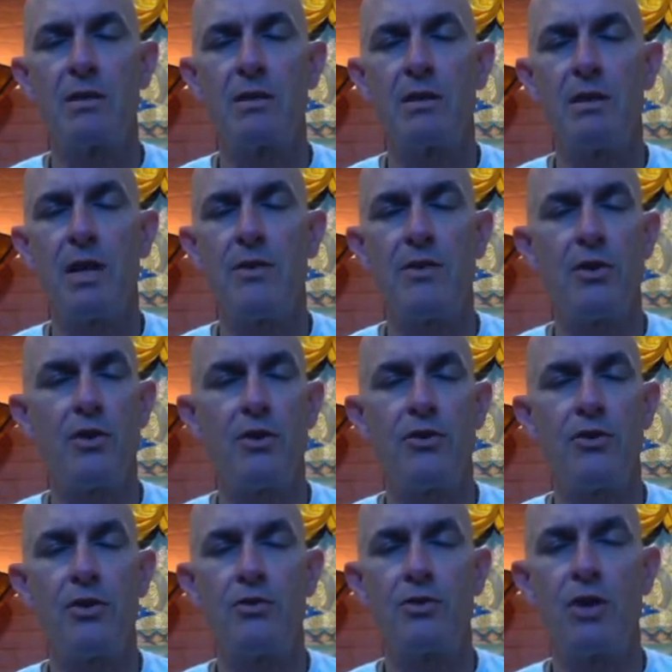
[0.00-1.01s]
and there are no
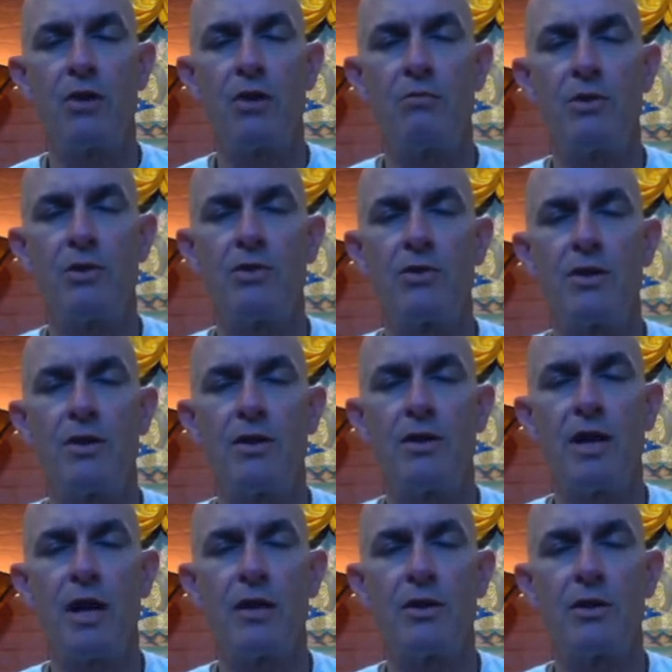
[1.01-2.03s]
dharmas that are
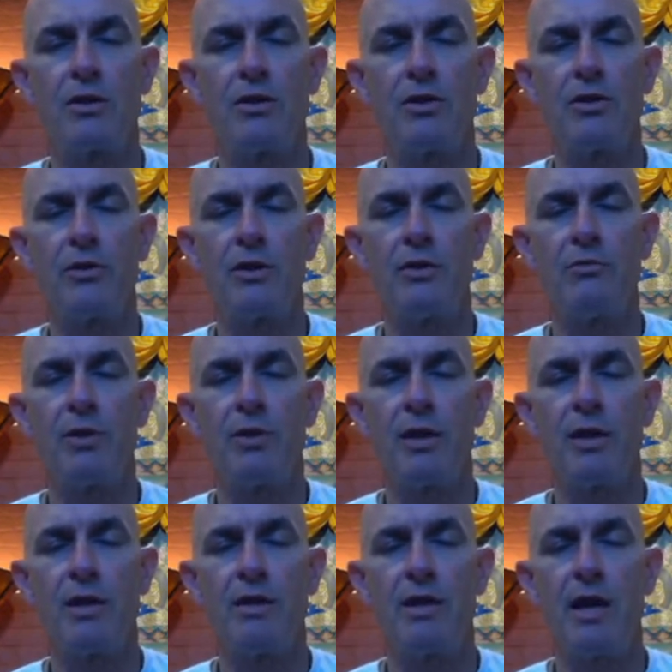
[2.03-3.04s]
not included
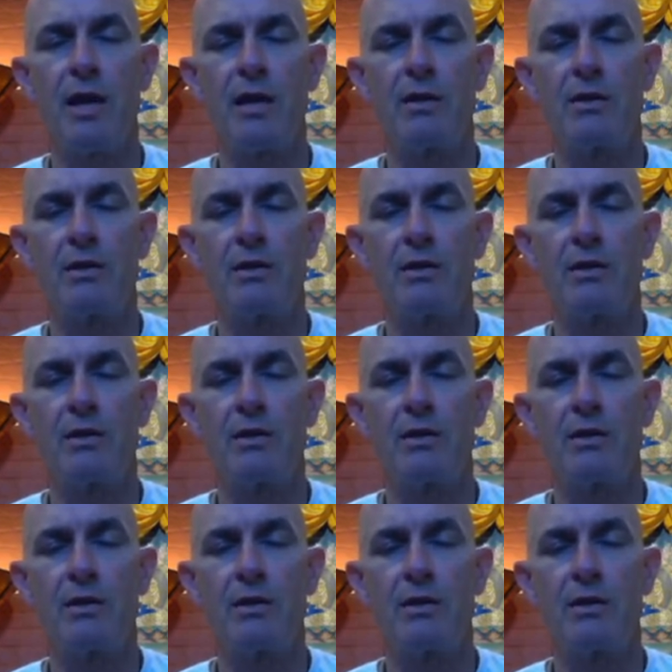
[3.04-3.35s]
within that.